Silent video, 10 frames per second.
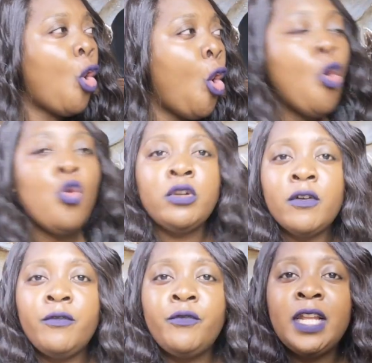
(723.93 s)
old
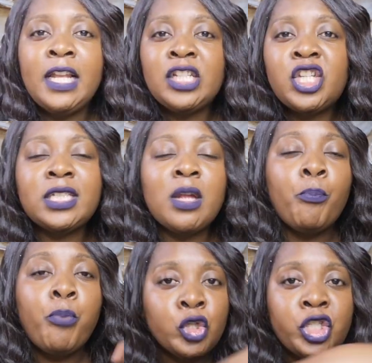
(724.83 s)
villages, the
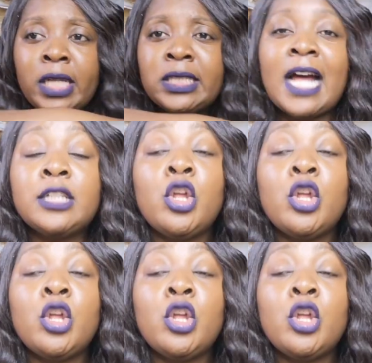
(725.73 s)
bushes,